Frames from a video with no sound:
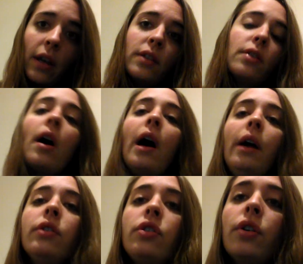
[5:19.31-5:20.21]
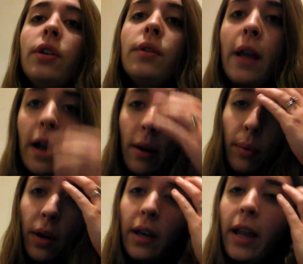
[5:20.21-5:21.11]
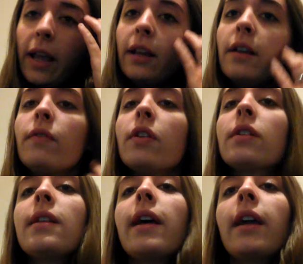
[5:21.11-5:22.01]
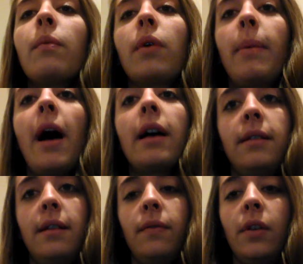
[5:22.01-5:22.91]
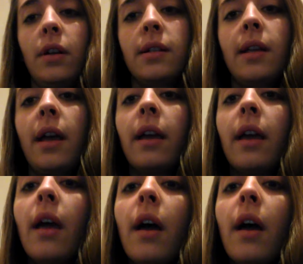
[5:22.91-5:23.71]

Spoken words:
So I'll show you now what a negative looks like and what a positive looks like.